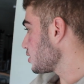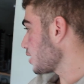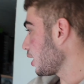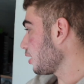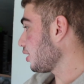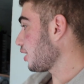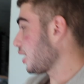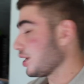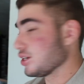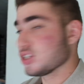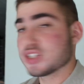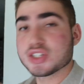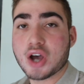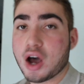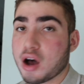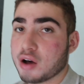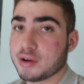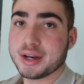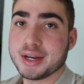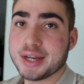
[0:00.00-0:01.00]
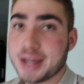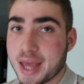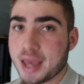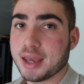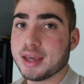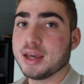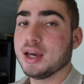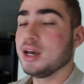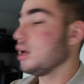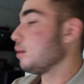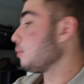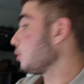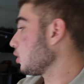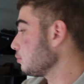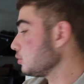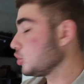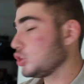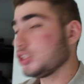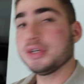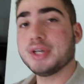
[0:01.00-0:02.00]
tail light and just call it a day. But
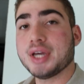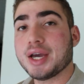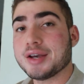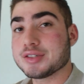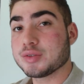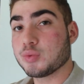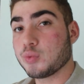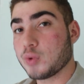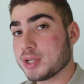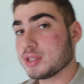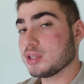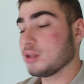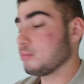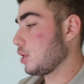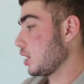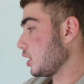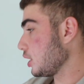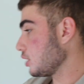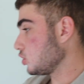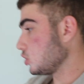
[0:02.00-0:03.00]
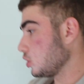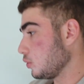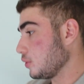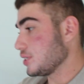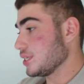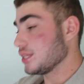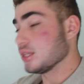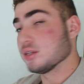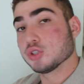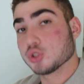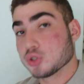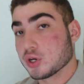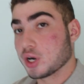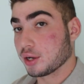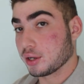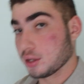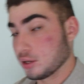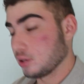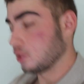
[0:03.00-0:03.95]
let me show you guys what the main issue is in the trunk.